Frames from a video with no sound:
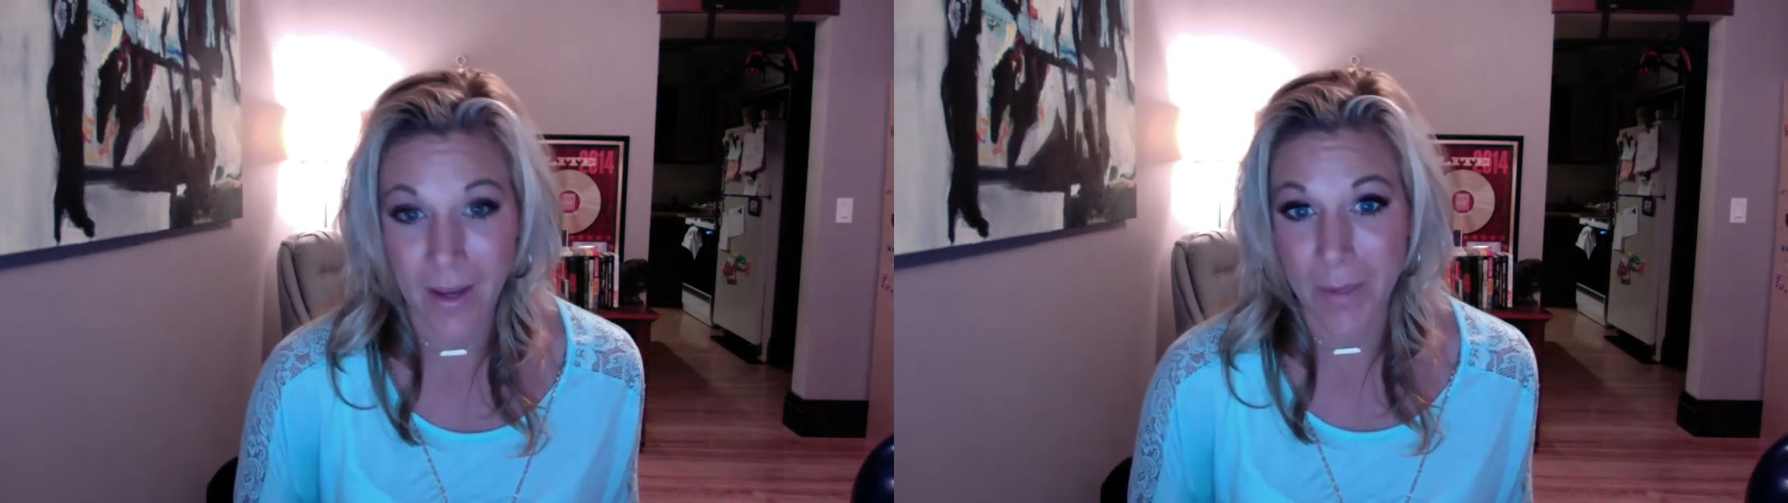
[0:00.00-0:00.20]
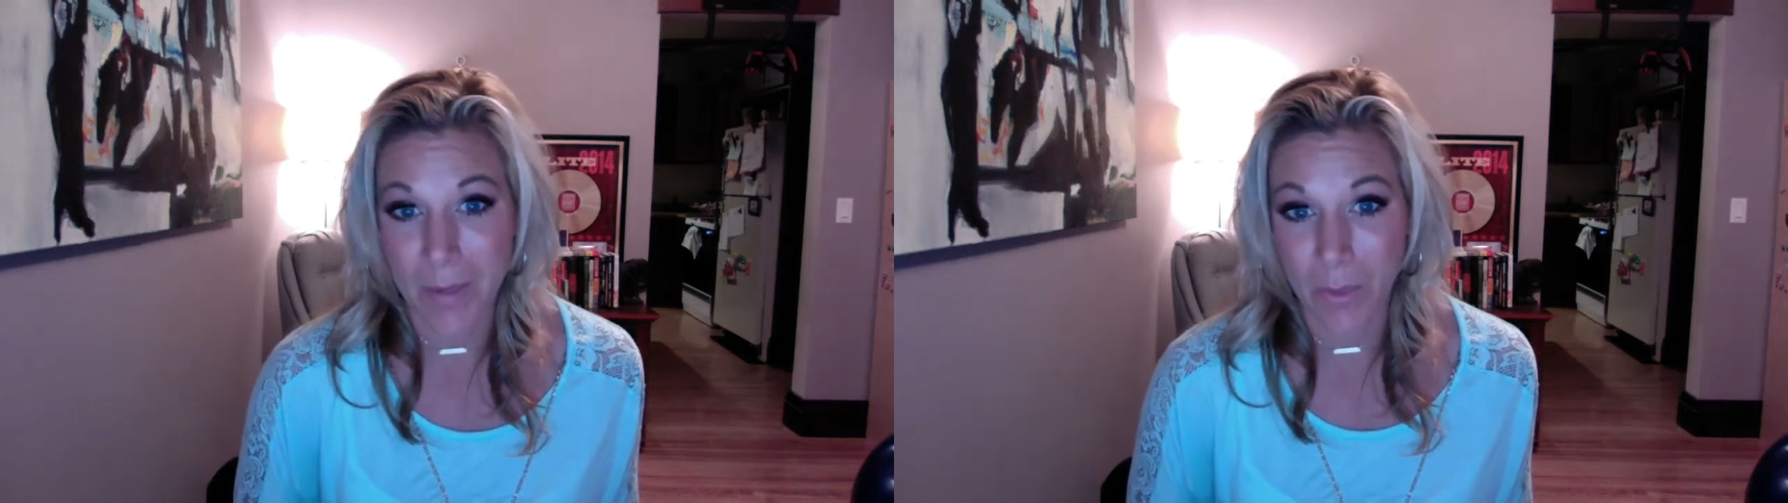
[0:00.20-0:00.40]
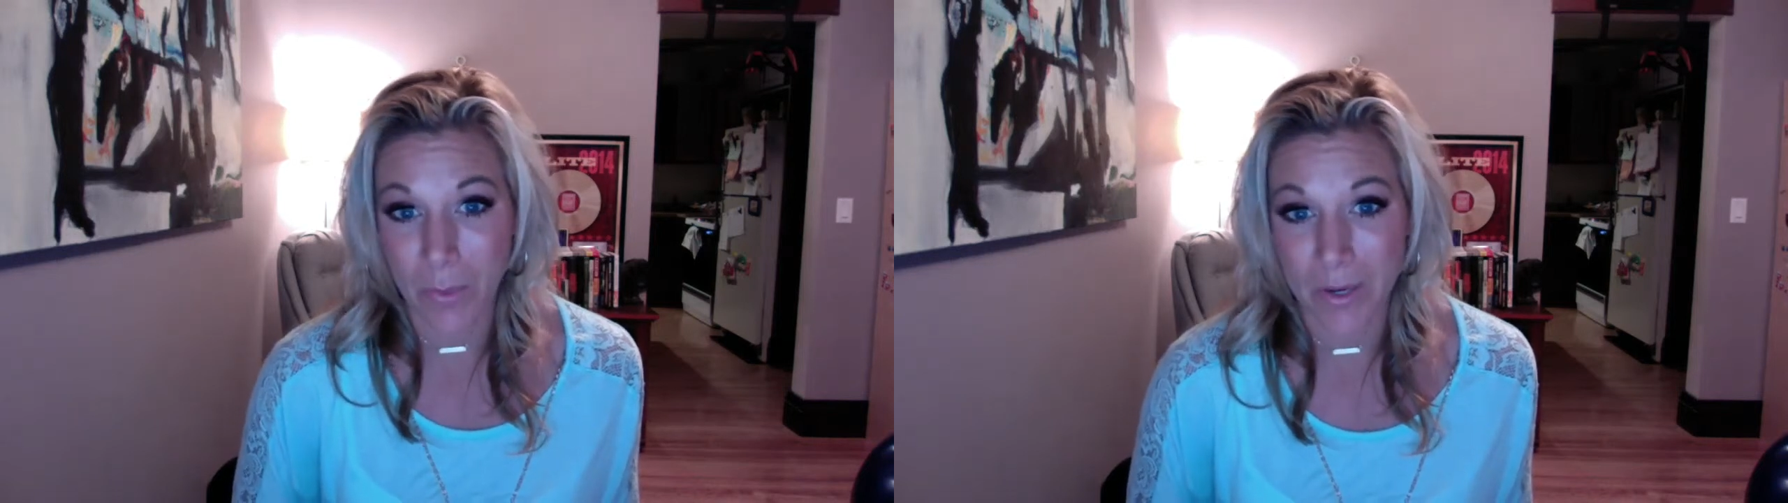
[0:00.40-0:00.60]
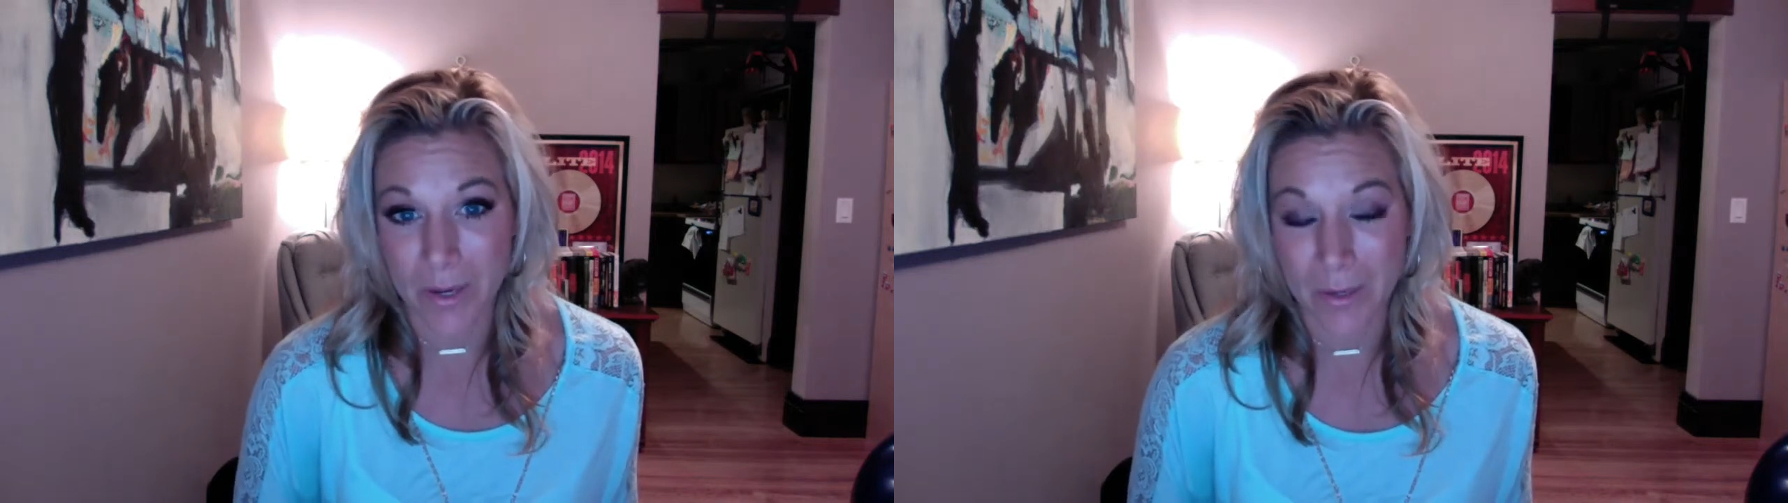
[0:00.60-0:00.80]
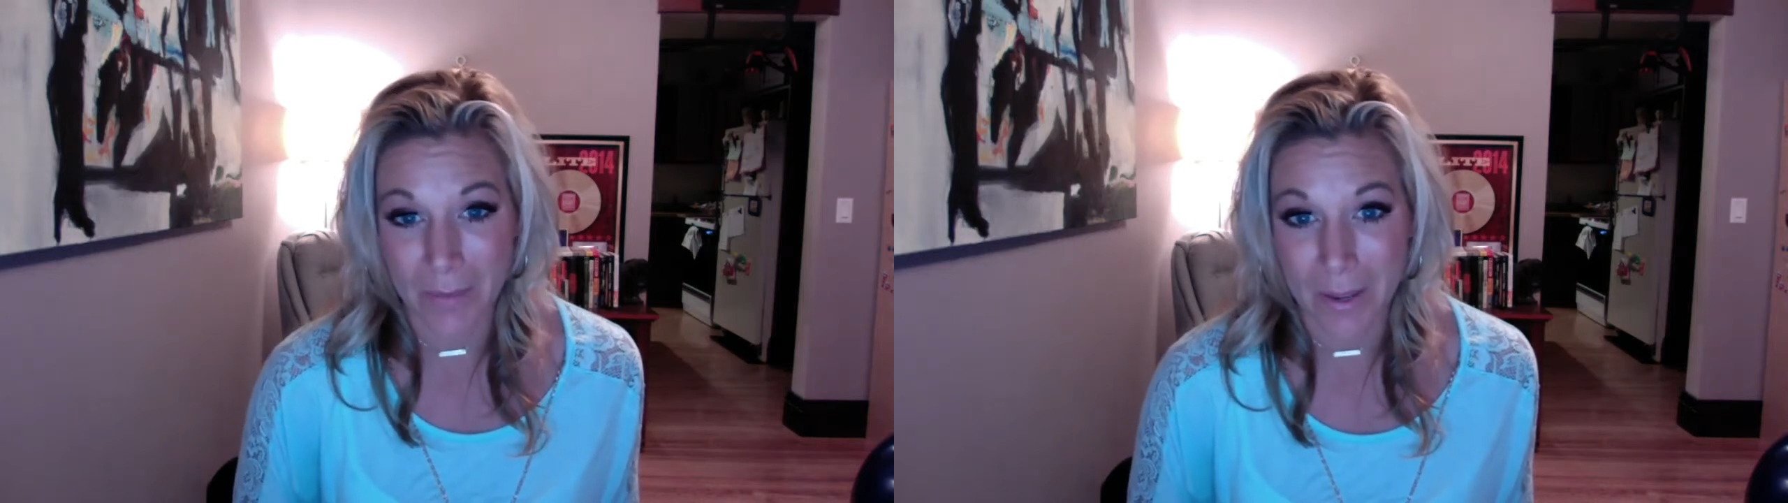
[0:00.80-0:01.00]
um, I will work
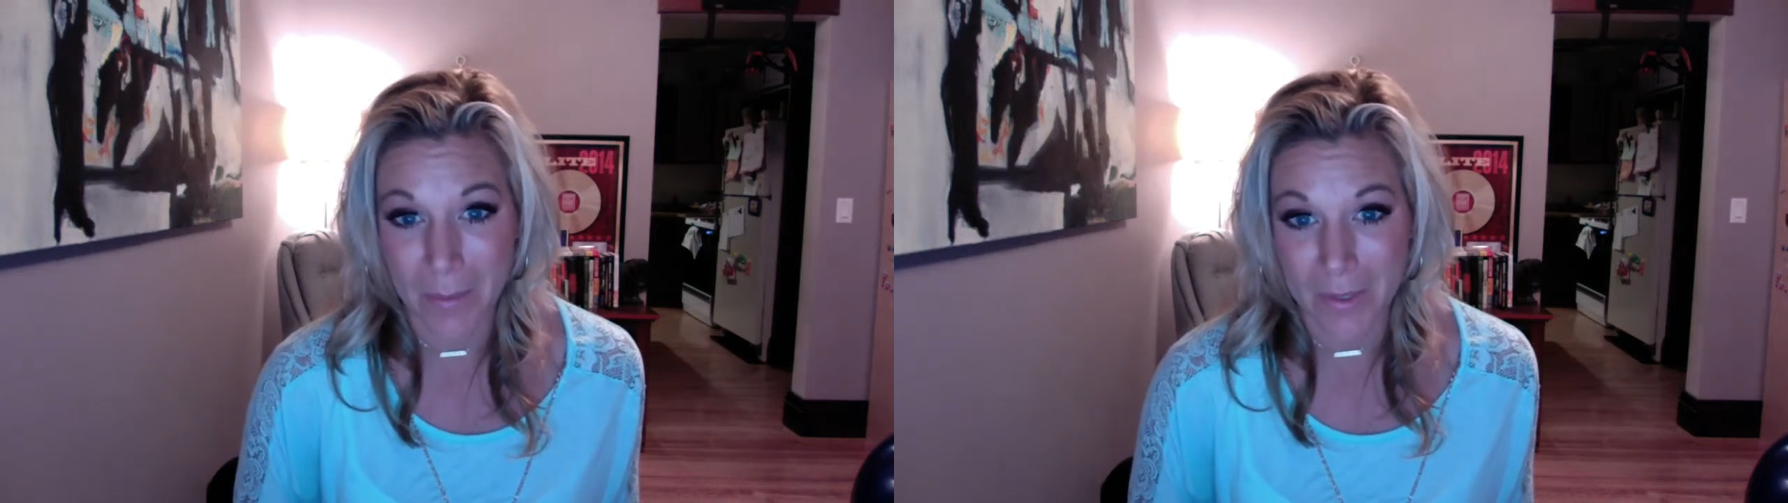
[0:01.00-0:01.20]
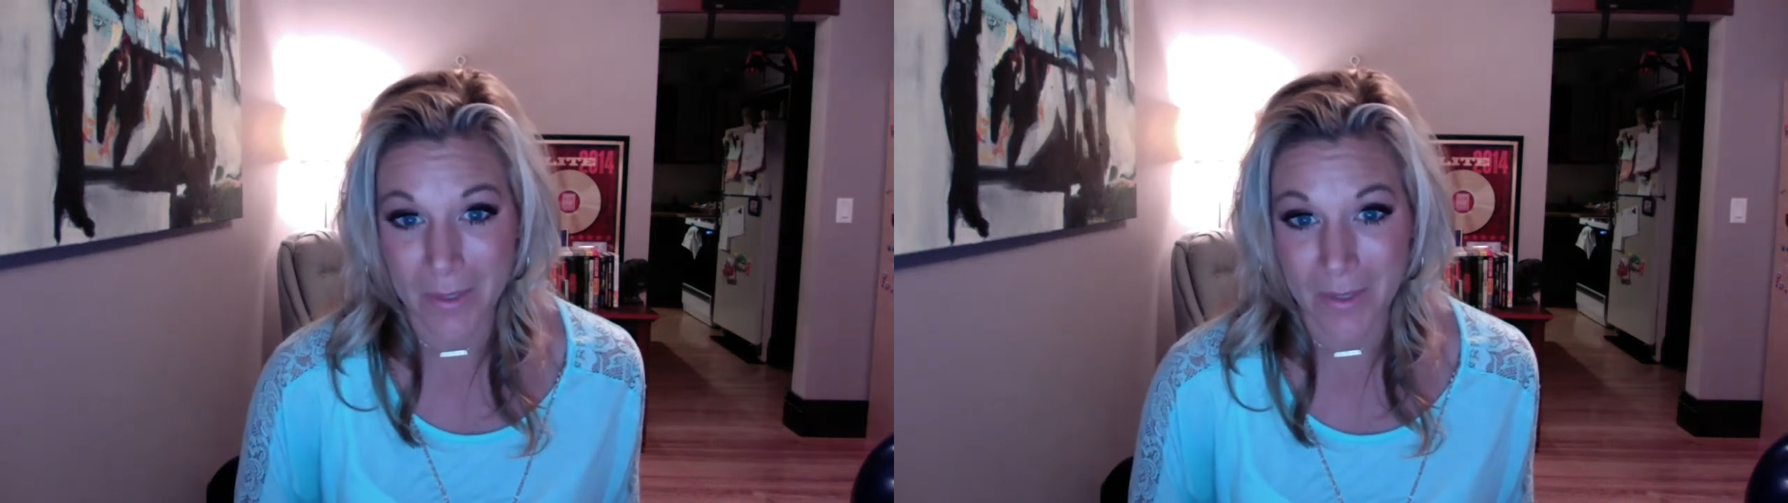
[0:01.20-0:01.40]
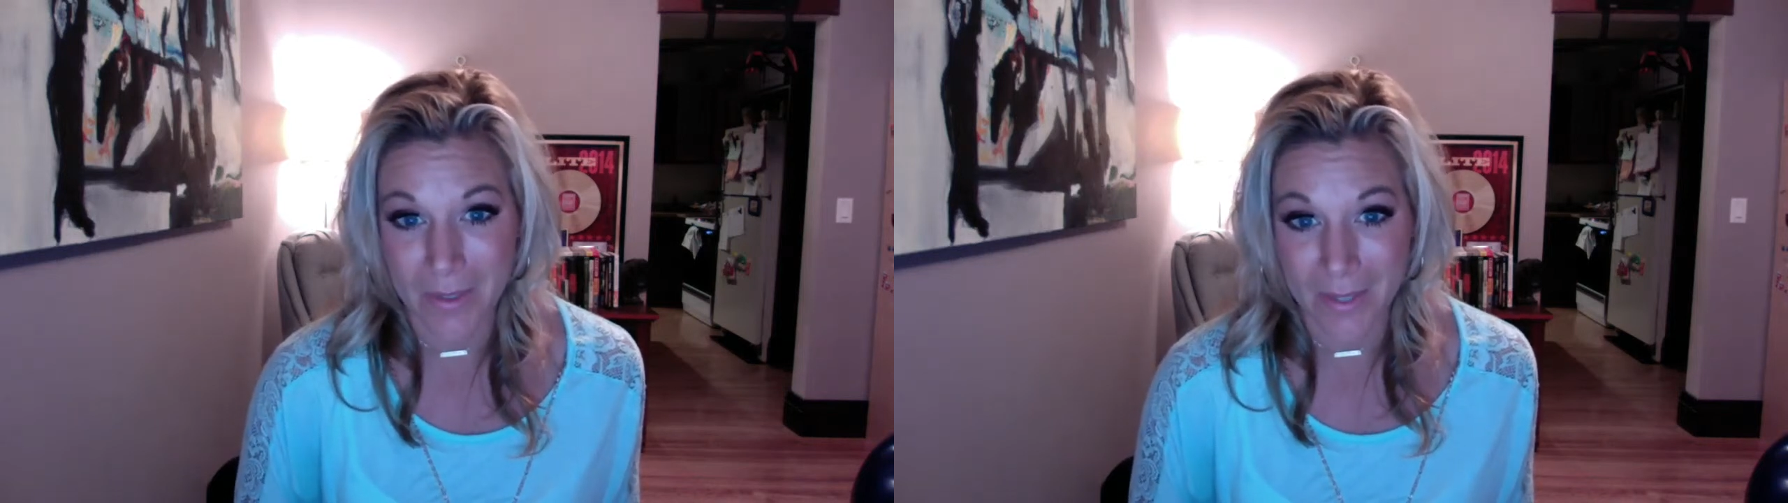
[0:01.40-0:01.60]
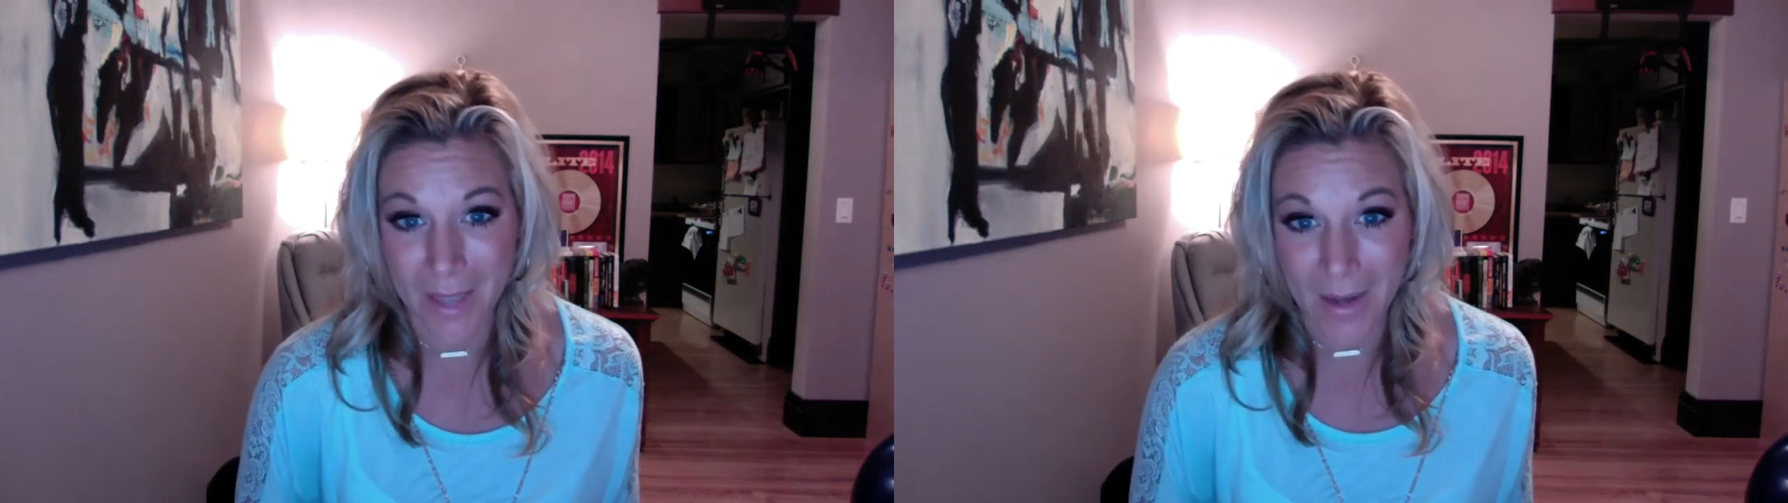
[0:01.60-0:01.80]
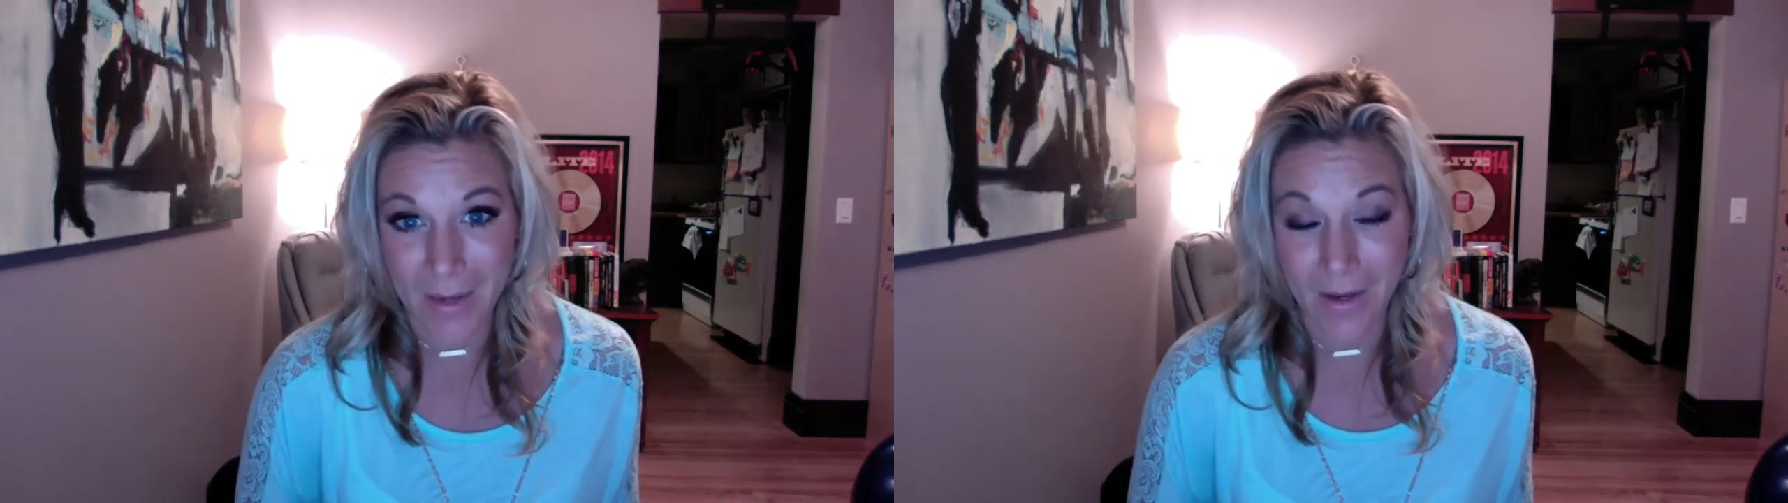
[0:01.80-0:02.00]
my business
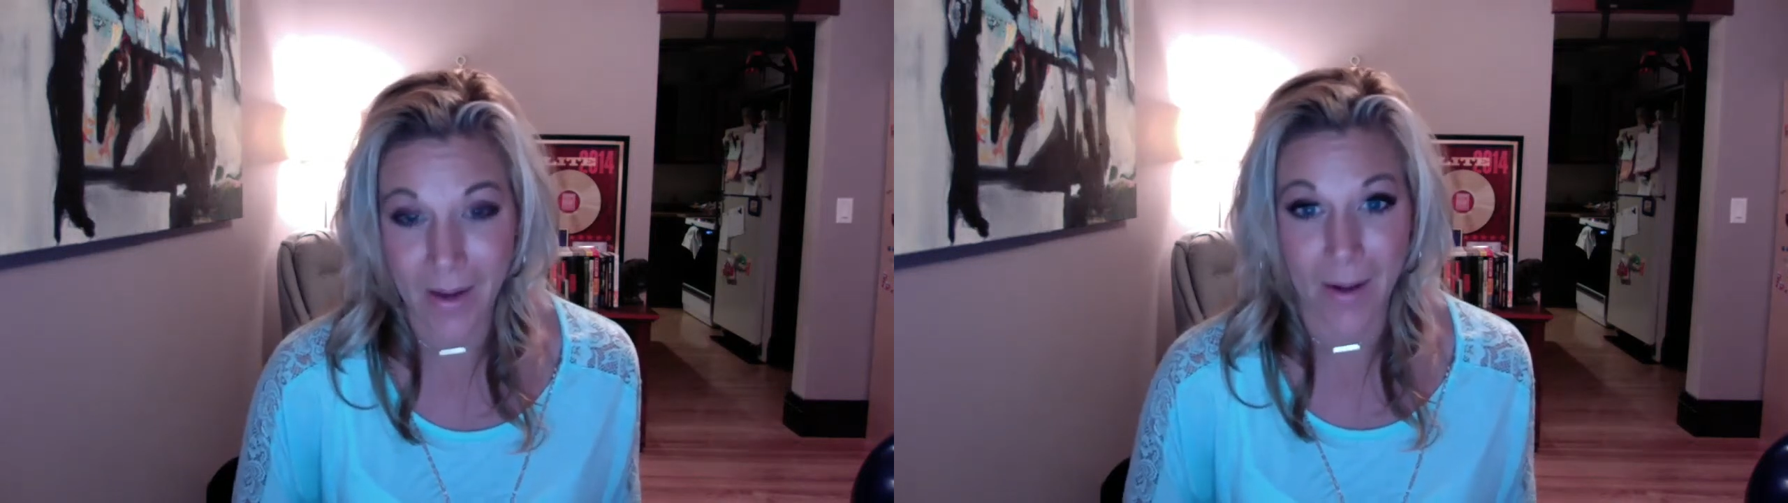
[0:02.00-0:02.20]
again.